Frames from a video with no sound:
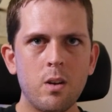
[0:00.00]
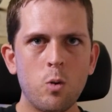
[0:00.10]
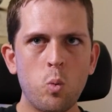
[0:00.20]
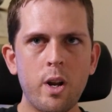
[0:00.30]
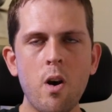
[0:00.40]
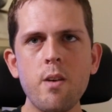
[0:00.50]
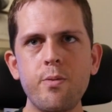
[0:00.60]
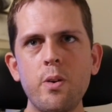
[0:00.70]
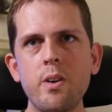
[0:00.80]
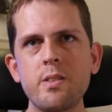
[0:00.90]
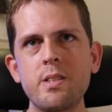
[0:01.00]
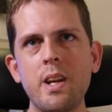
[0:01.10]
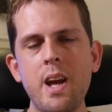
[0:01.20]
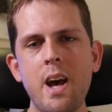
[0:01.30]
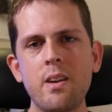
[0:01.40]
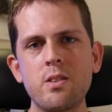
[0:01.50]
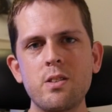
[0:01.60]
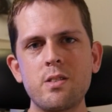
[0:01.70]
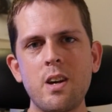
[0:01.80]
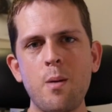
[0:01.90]
when I first set out to
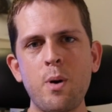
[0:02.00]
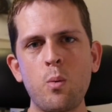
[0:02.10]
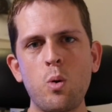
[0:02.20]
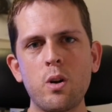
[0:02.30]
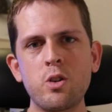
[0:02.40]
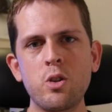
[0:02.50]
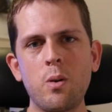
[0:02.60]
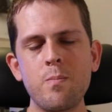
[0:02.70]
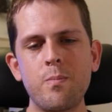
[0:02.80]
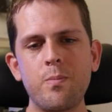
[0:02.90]
start my workshop,